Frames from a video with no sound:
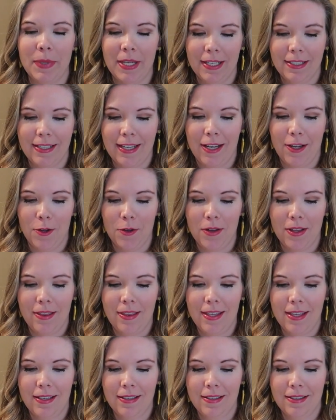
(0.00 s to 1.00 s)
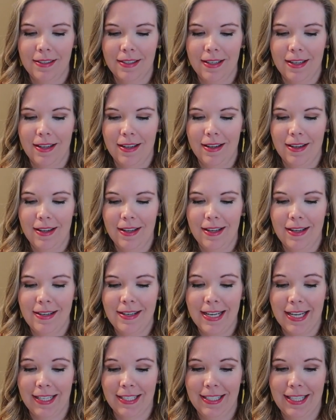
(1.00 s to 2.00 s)
picked out this
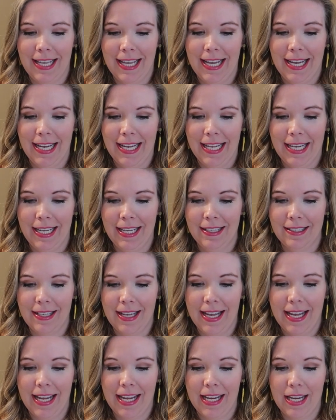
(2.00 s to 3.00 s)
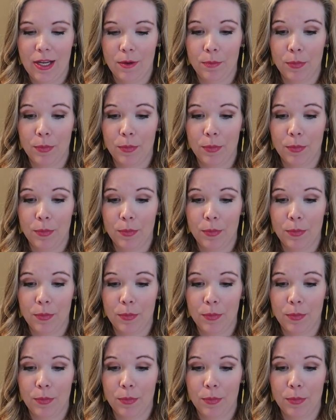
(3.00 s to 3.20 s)
next thing. It is a